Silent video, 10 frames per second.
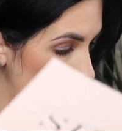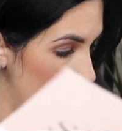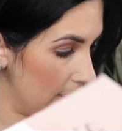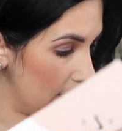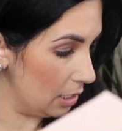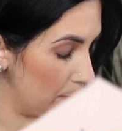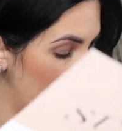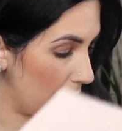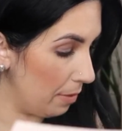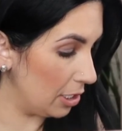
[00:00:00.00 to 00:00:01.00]
It says
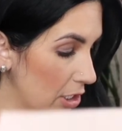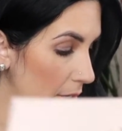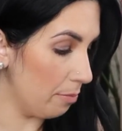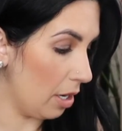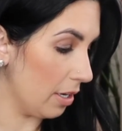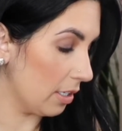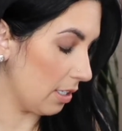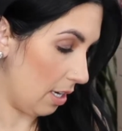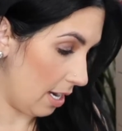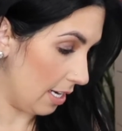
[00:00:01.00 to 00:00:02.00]
Black Magic Hypnotic
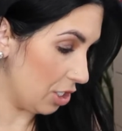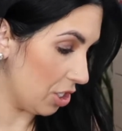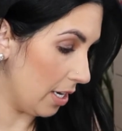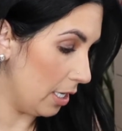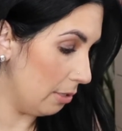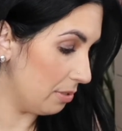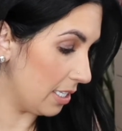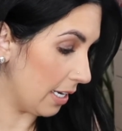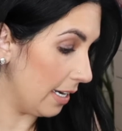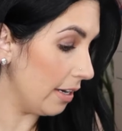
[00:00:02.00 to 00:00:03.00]
High Shine
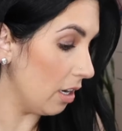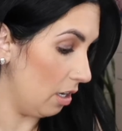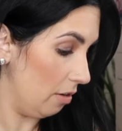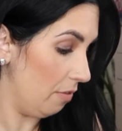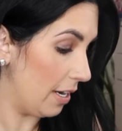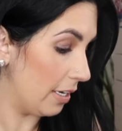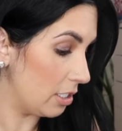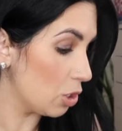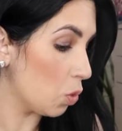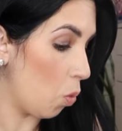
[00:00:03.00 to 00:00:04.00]
Lipstick in Love, and
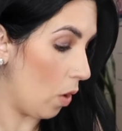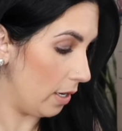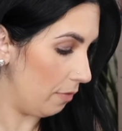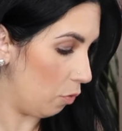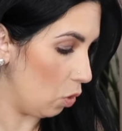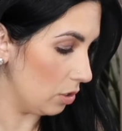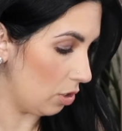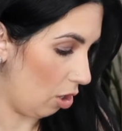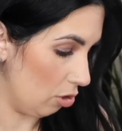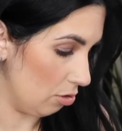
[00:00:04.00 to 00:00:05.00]
it's
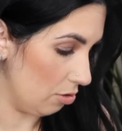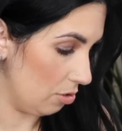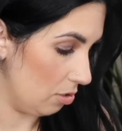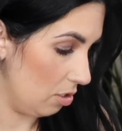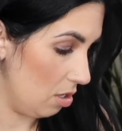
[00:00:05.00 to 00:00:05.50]
$24.